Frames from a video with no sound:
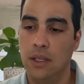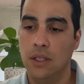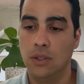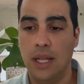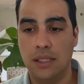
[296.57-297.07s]

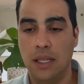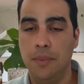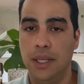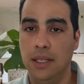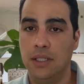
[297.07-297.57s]
So that's
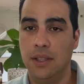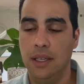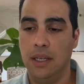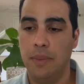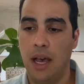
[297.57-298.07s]
something to
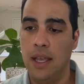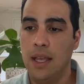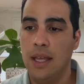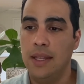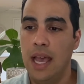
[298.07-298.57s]
think about.
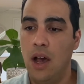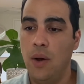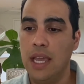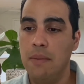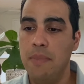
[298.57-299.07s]

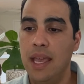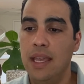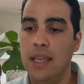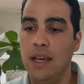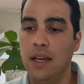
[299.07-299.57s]
Now, in
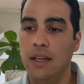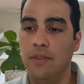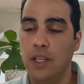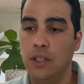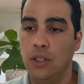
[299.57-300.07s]
May
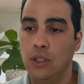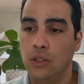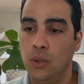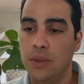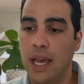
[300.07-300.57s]
of
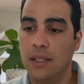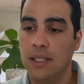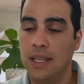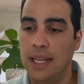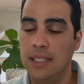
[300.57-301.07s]
two
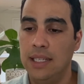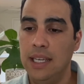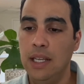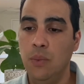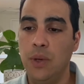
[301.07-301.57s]
thousand
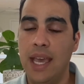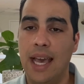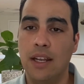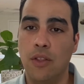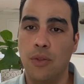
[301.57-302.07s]
nineteen, we
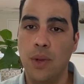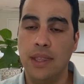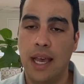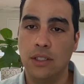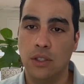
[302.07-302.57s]
had three
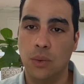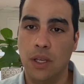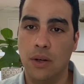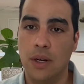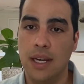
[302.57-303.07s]
thousand three
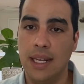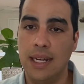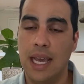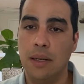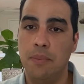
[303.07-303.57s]
hundred
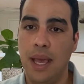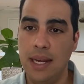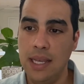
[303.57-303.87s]
eighty-nine pending